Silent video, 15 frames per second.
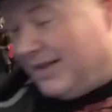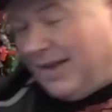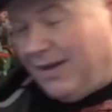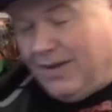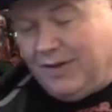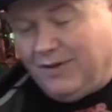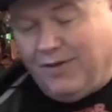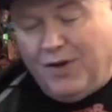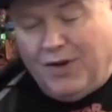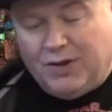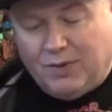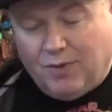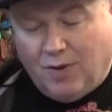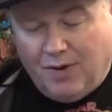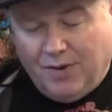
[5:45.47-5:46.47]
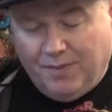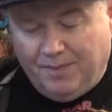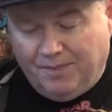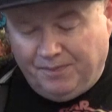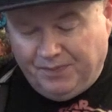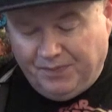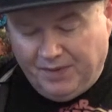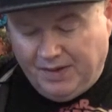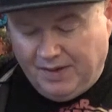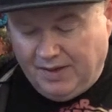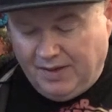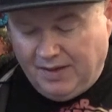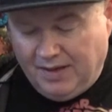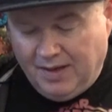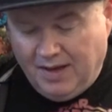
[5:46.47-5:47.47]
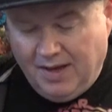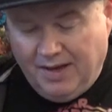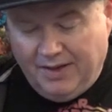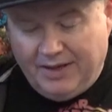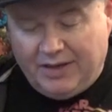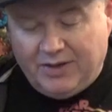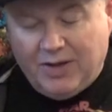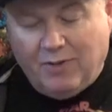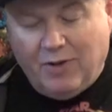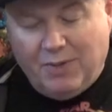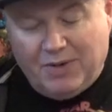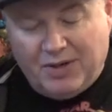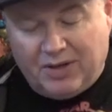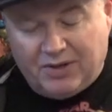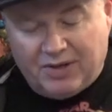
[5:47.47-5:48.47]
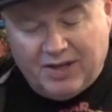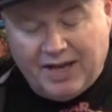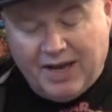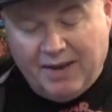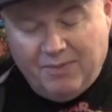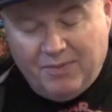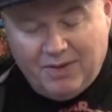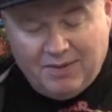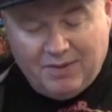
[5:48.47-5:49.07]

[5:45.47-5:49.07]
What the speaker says: Now this first one is actually a reproduction game,